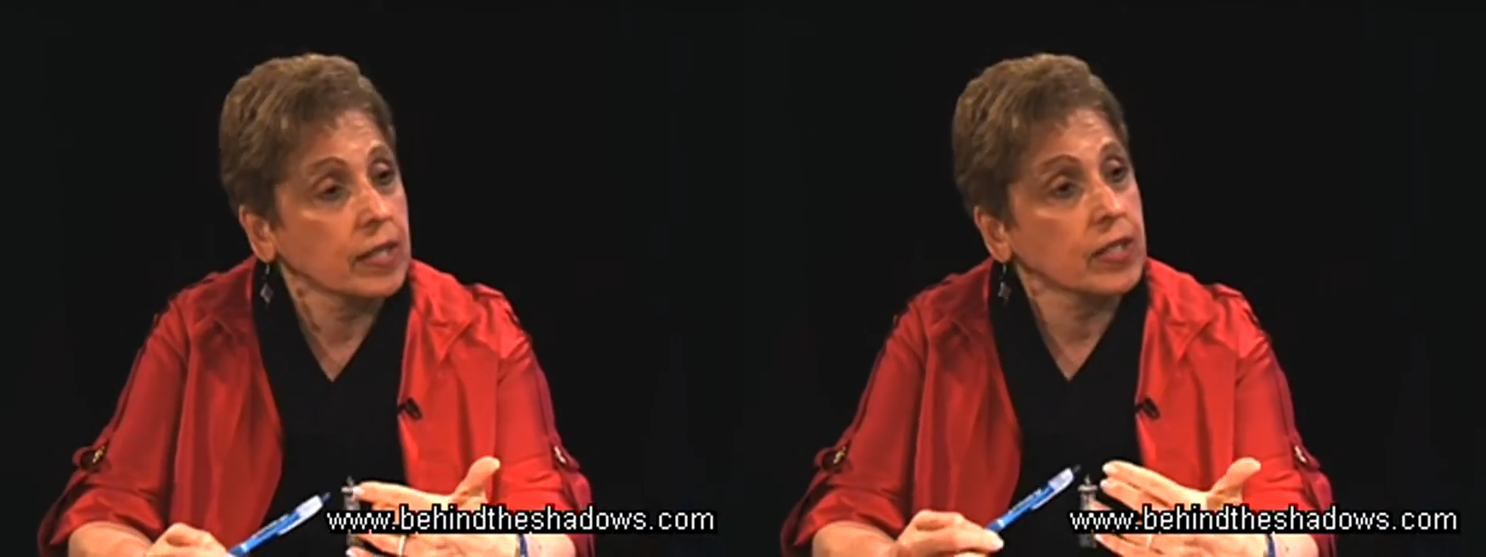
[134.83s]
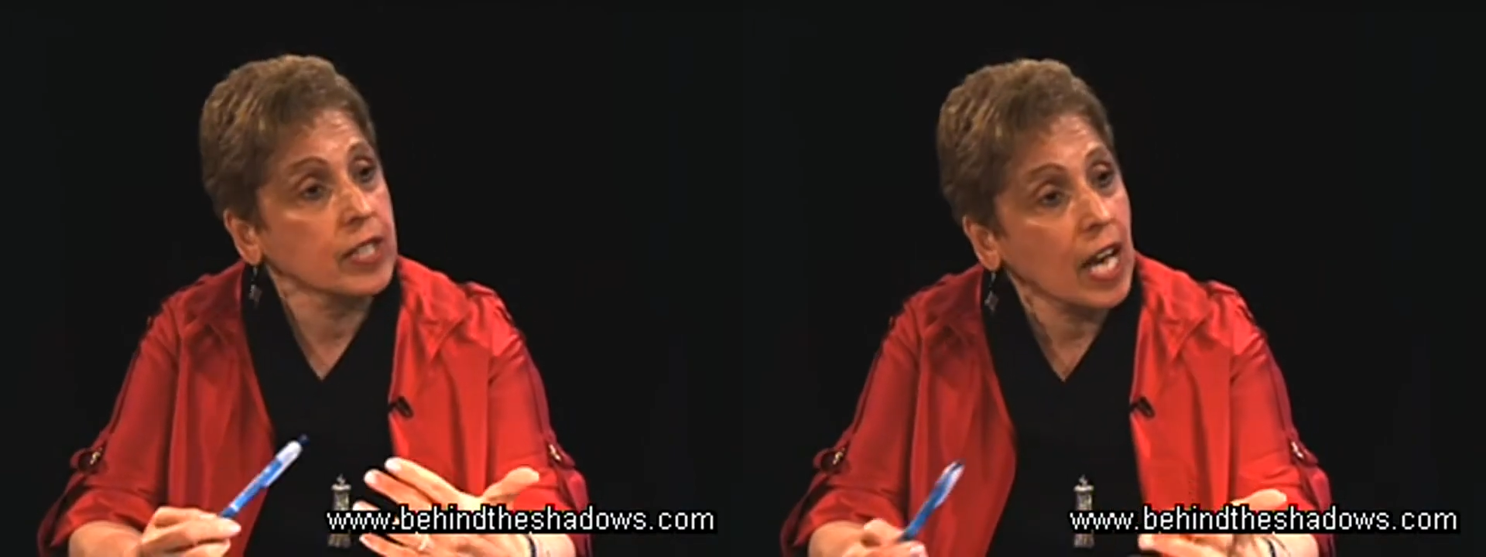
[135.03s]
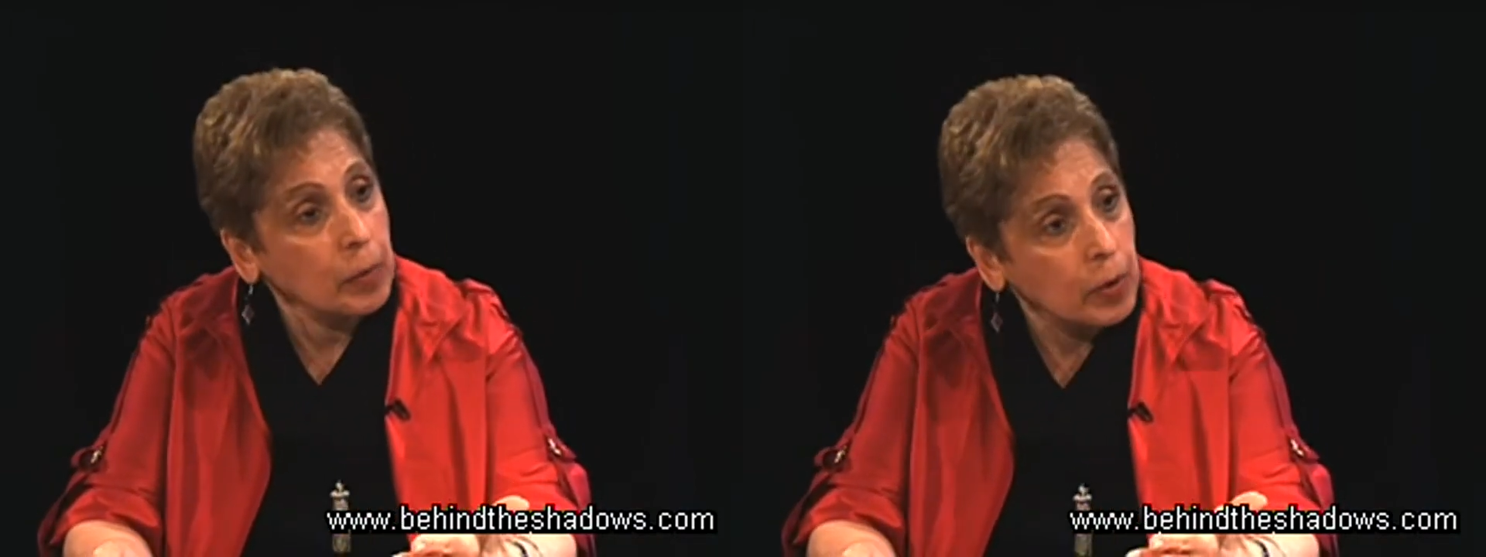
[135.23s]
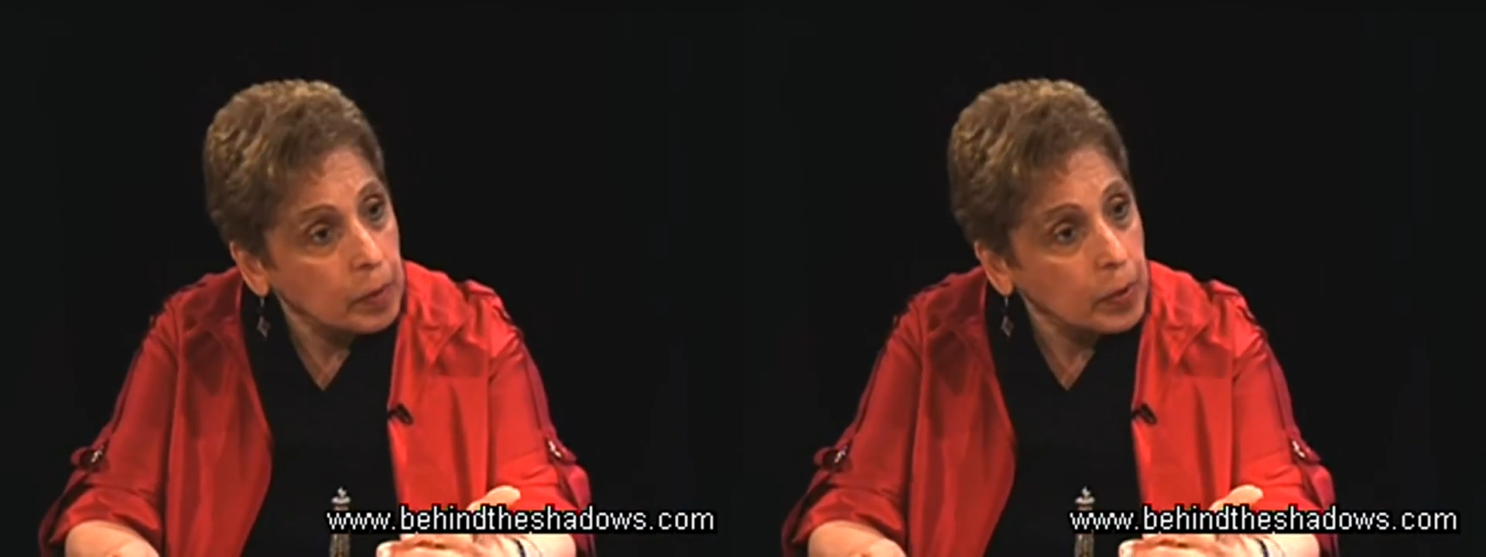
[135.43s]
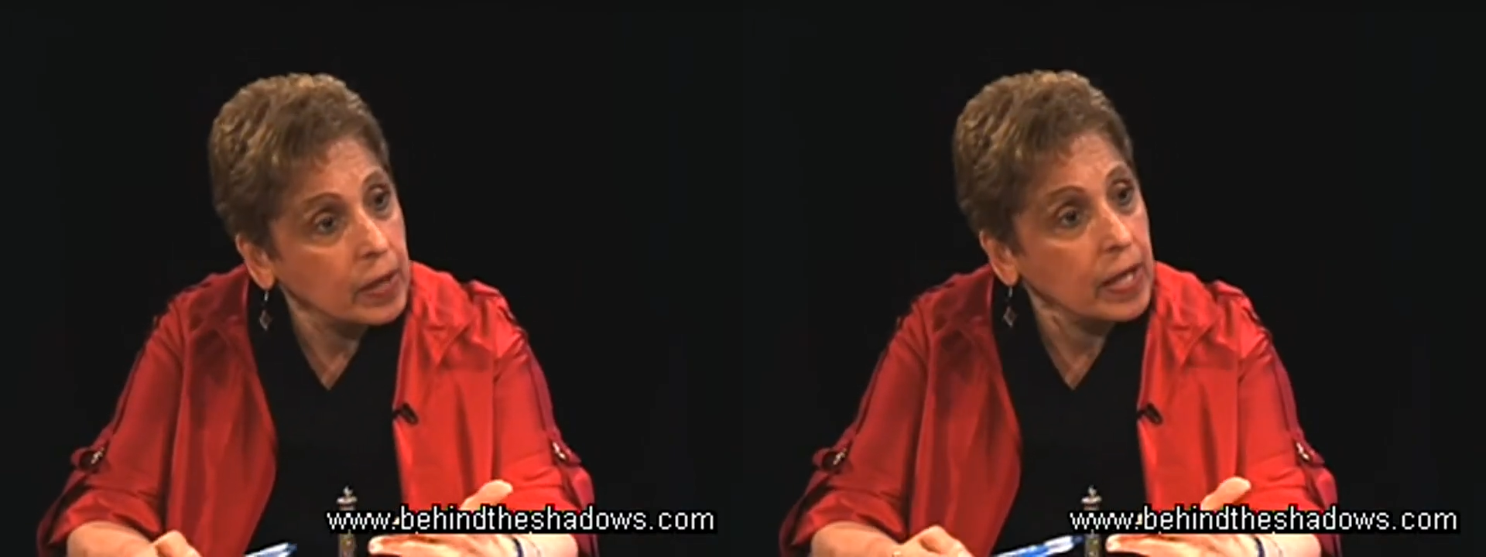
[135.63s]
in
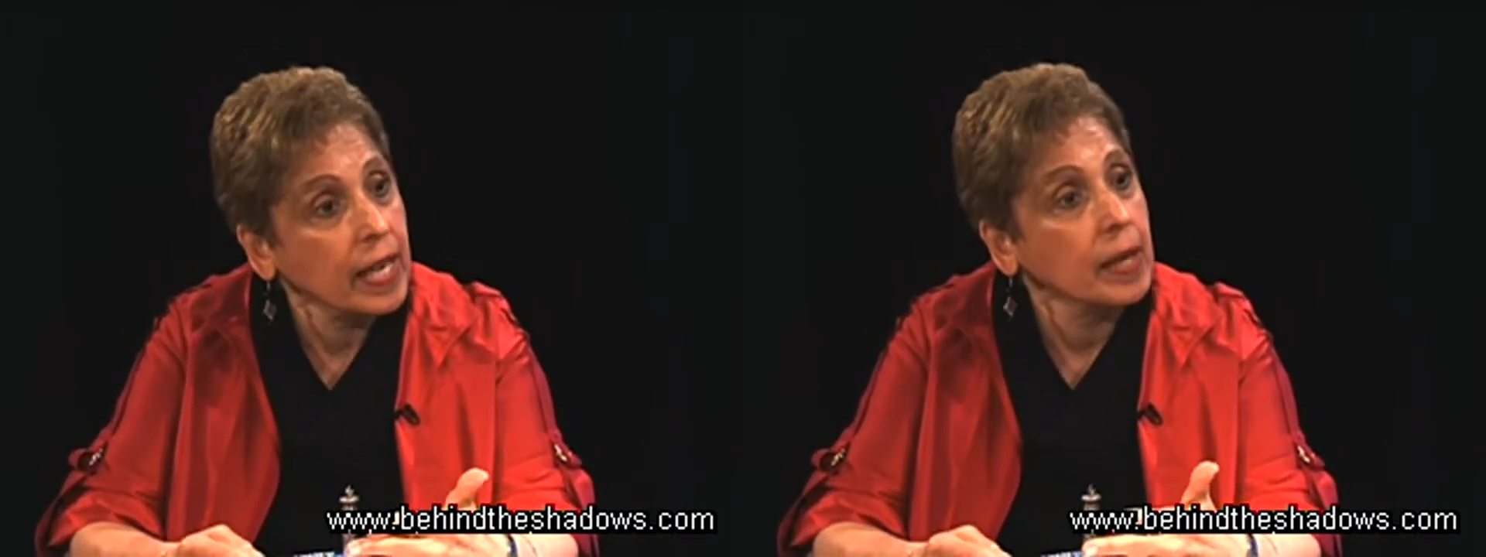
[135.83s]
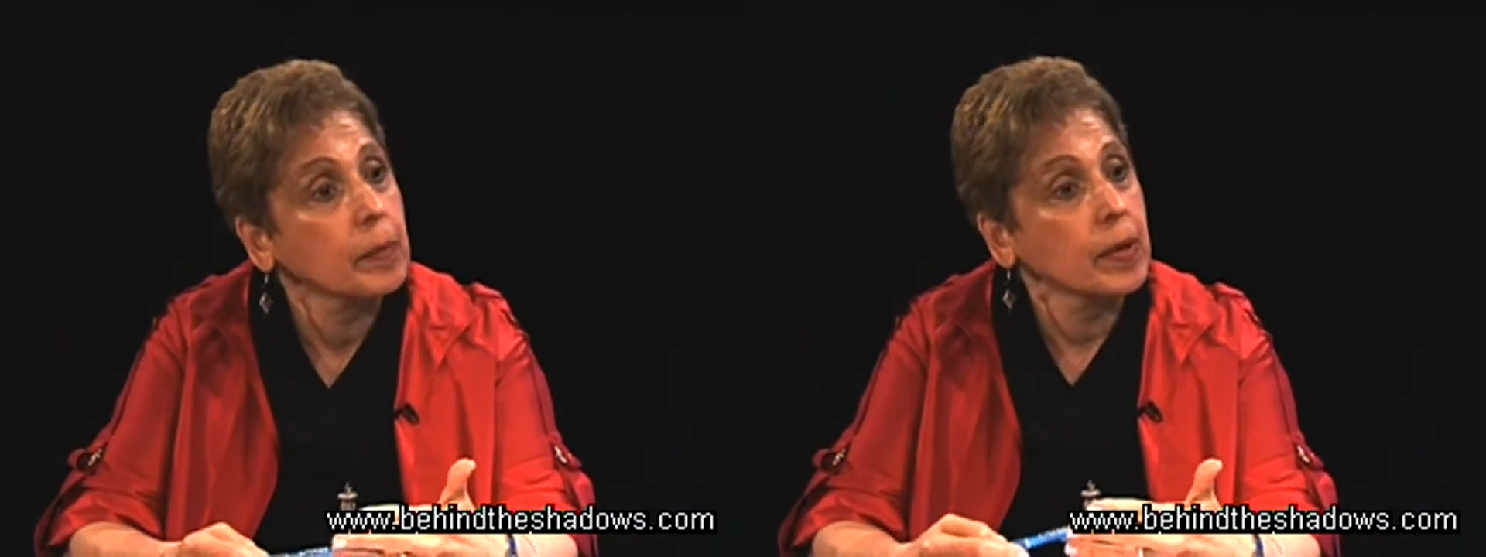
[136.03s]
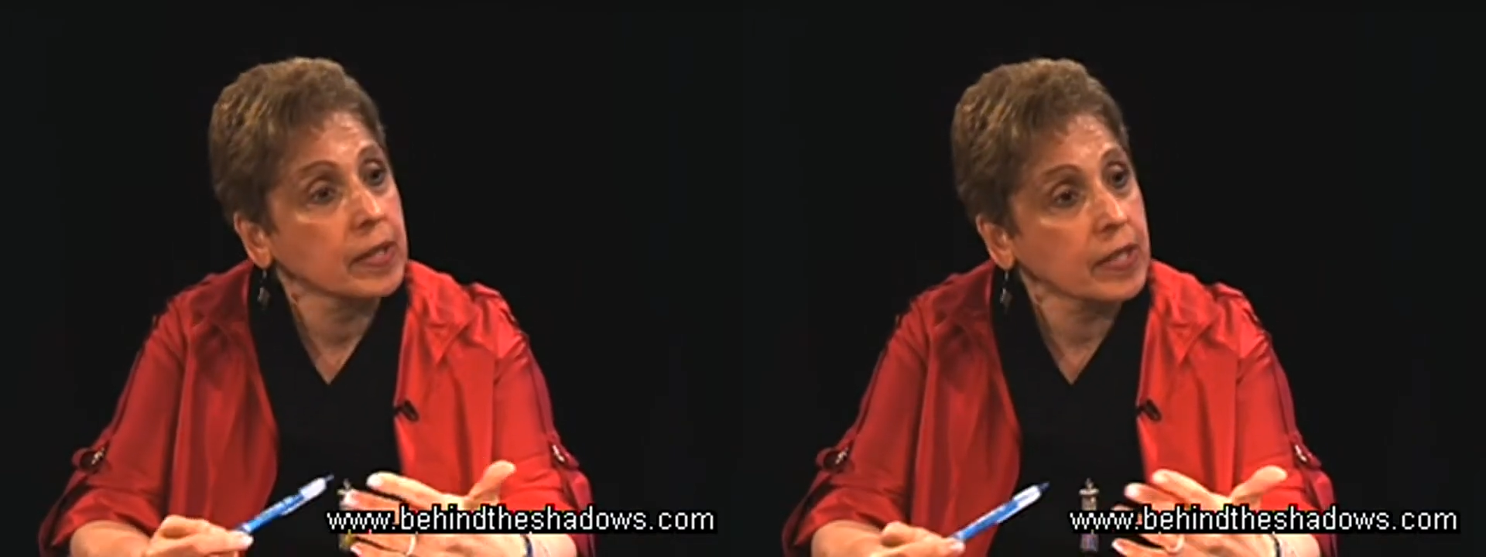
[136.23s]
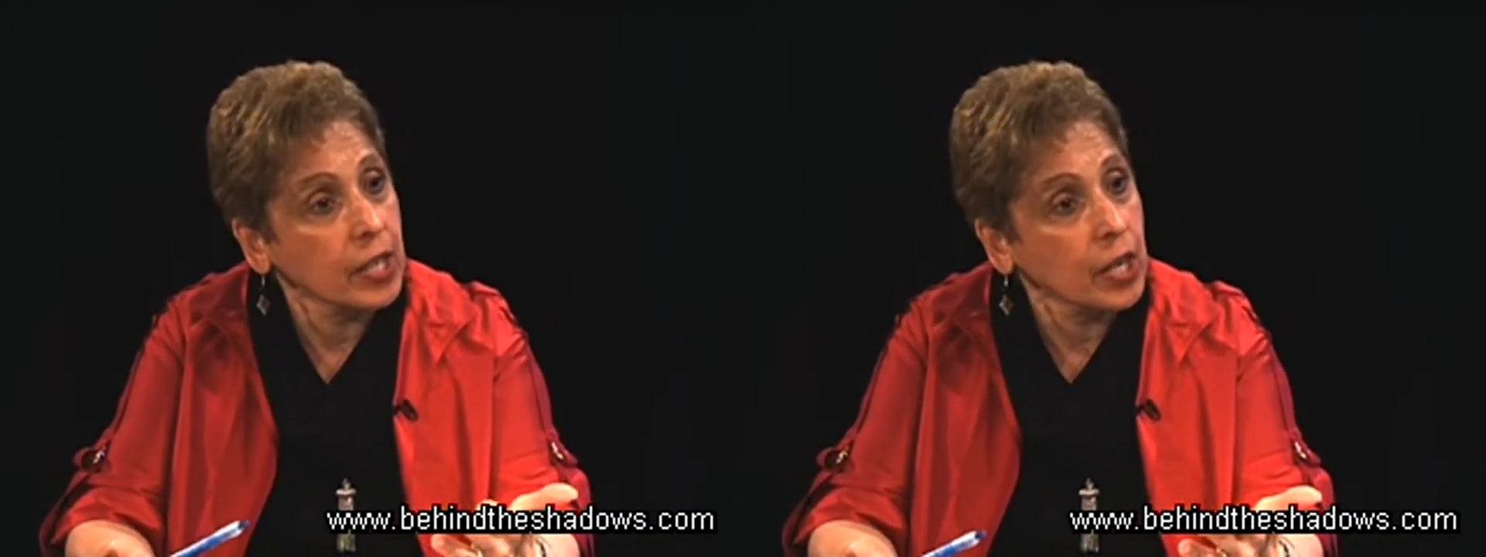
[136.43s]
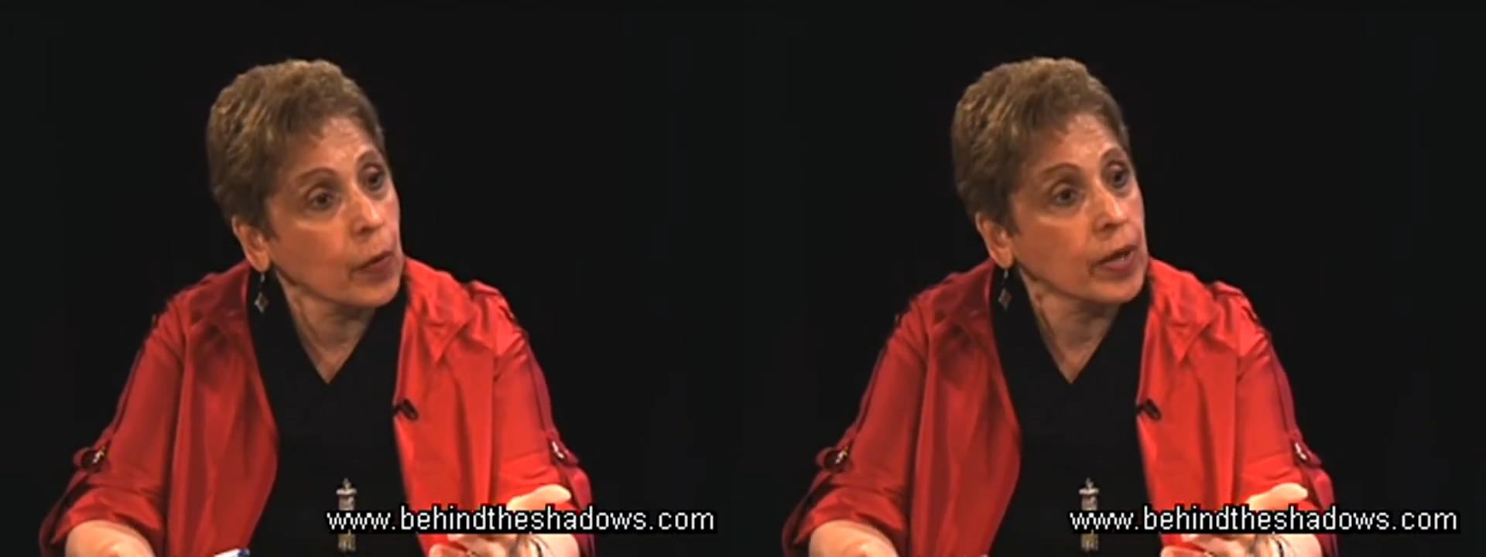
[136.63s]
cyberbullying, but, you know,